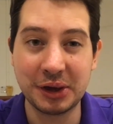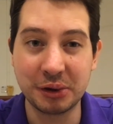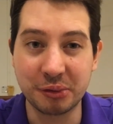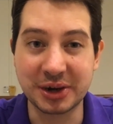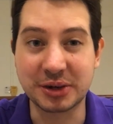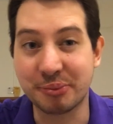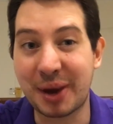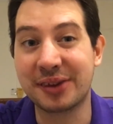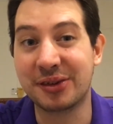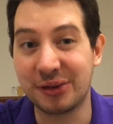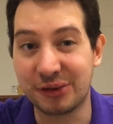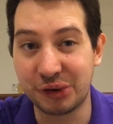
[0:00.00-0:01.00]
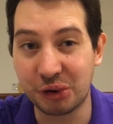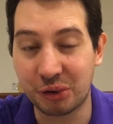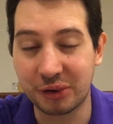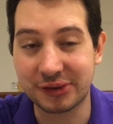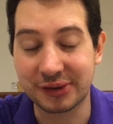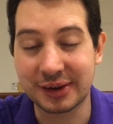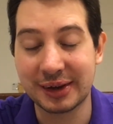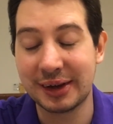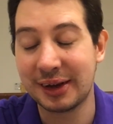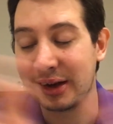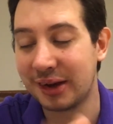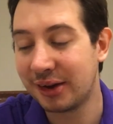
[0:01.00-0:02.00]
which matters naught.
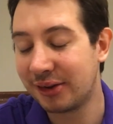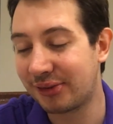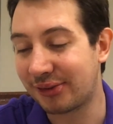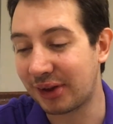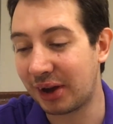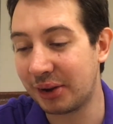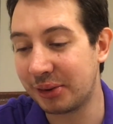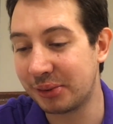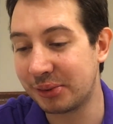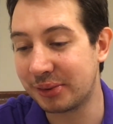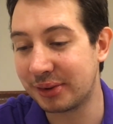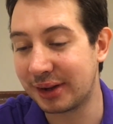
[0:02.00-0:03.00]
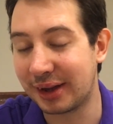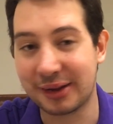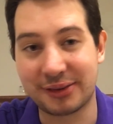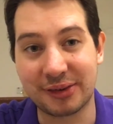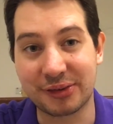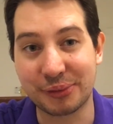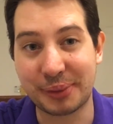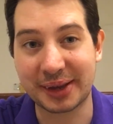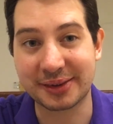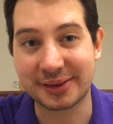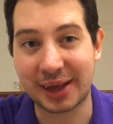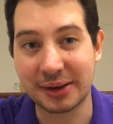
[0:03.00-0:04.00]
So to some
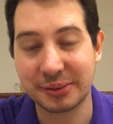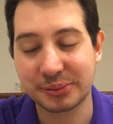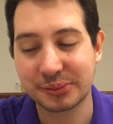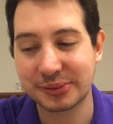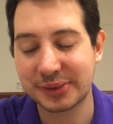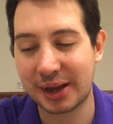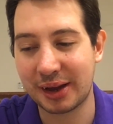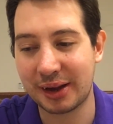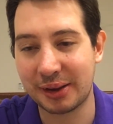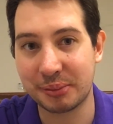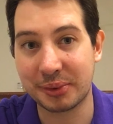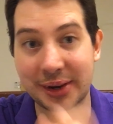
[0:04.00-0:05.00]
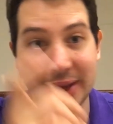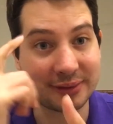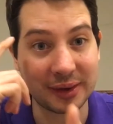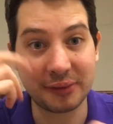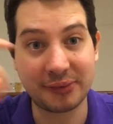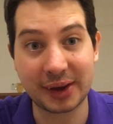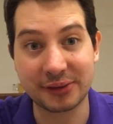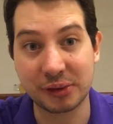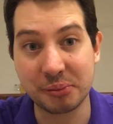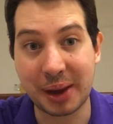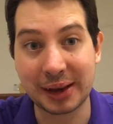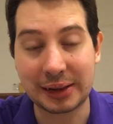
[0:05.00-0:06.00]
extent, unless it affects you
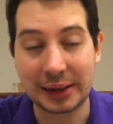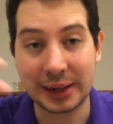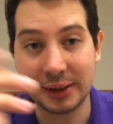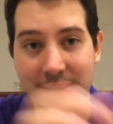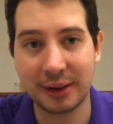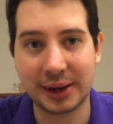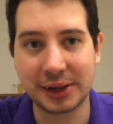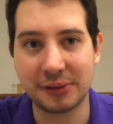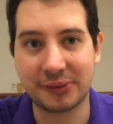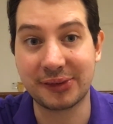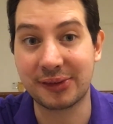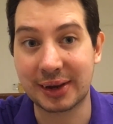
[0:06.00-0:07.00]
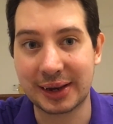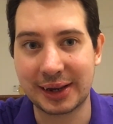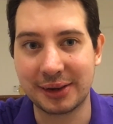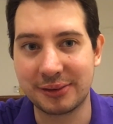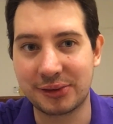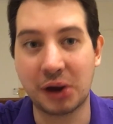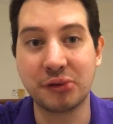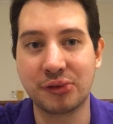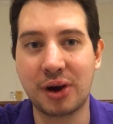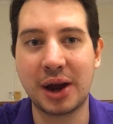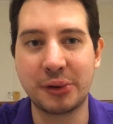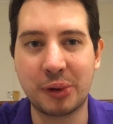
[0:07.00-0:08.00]
mentally, like you physically don't
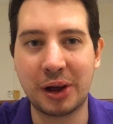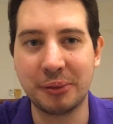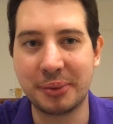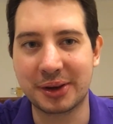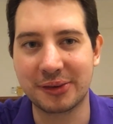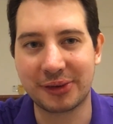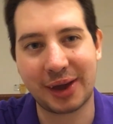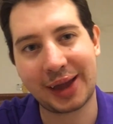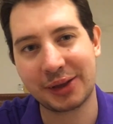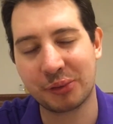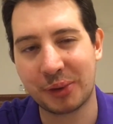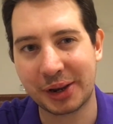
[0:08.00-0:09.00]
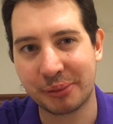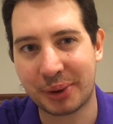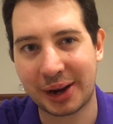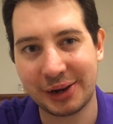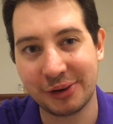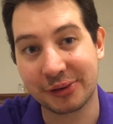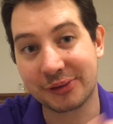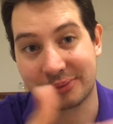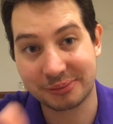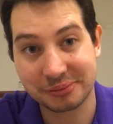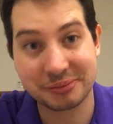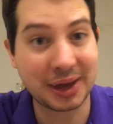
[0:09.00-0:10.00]
ride well because you hate the way your bike looks,
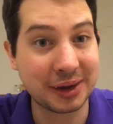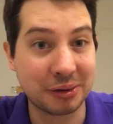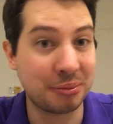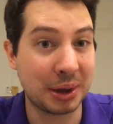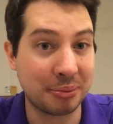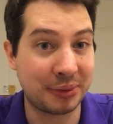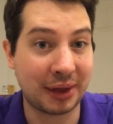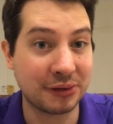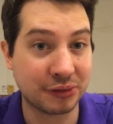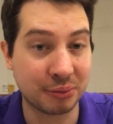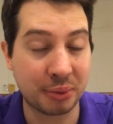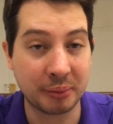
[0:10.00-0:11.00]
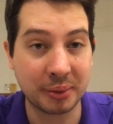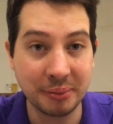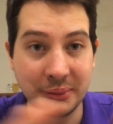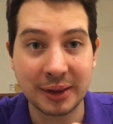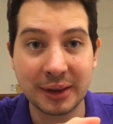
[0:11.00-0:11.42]
that can be a potential problem.